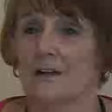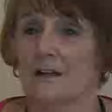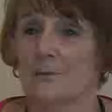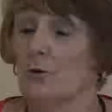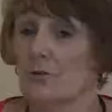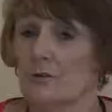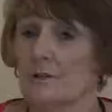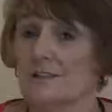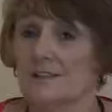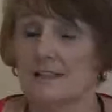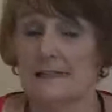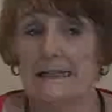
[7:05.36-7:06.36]
all of
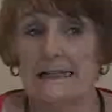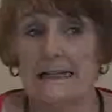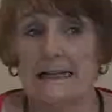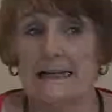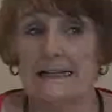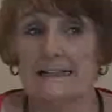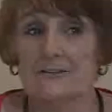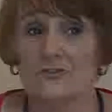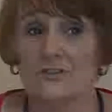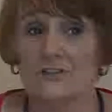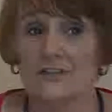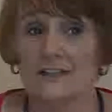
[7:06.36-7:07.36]
us.
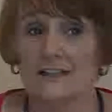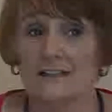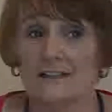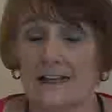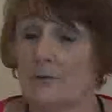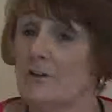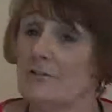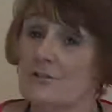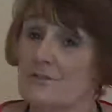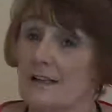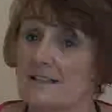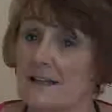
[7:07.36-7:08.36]
And he
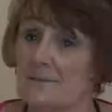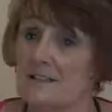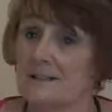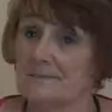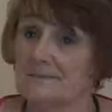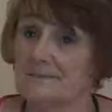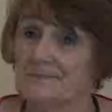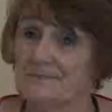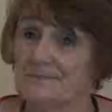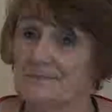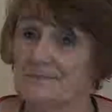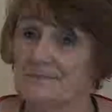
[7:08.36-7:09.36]
refused to accept it
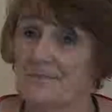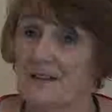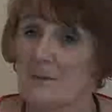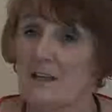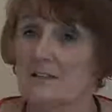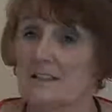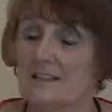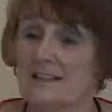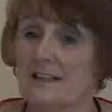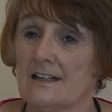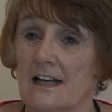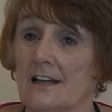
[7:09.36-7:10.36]
because he
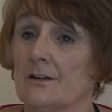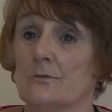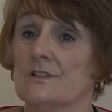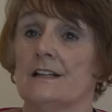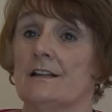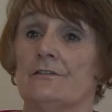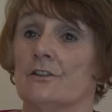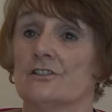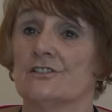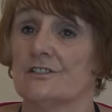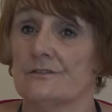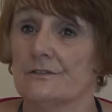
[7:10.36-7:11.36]
said, I don't want any
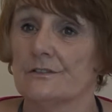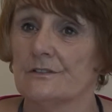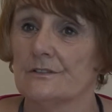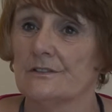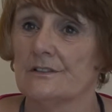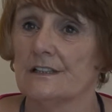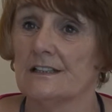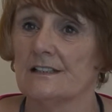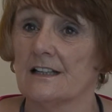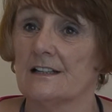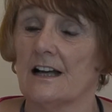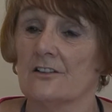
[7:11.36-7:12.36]
fuss. He
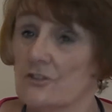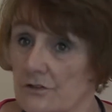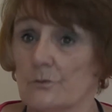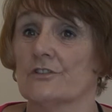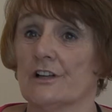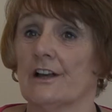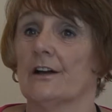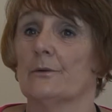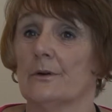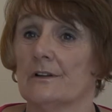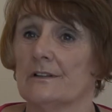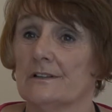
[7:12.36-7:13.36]
said, I just want to go.
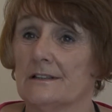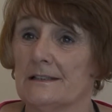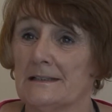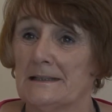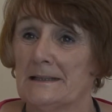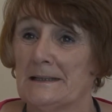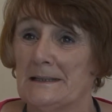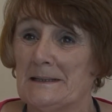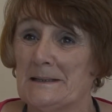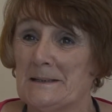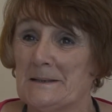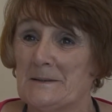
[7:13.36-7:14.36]

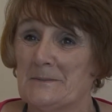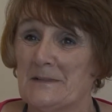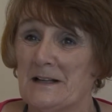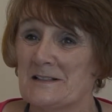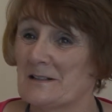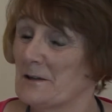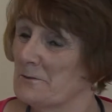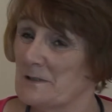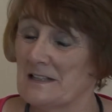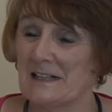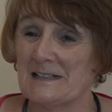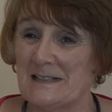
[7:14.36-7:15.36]
And so he
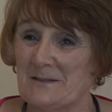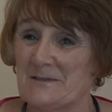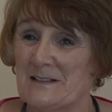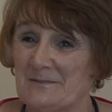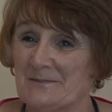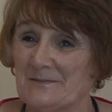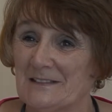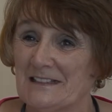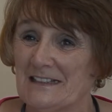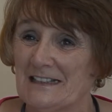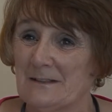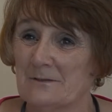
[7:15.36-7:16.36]
wouldn't accept.
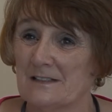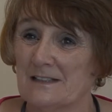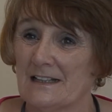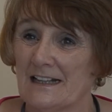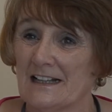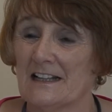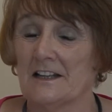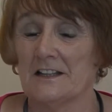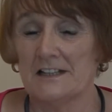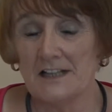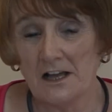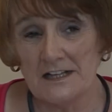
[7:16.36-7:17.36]
He was, and
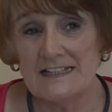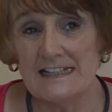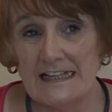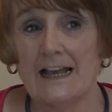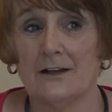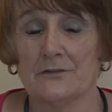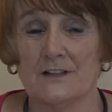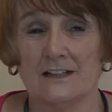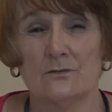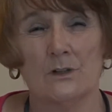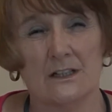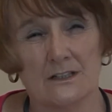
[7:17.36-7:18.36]
the night he left,
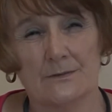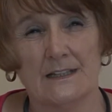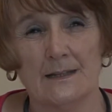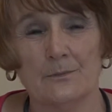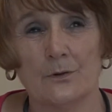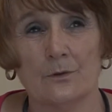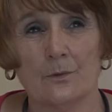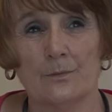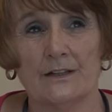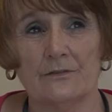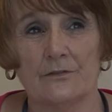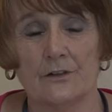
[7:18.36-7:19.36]
I'd worked with him
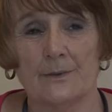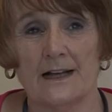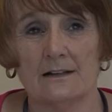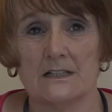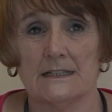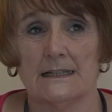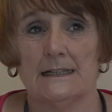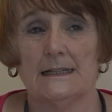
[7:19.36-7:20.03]
probably for about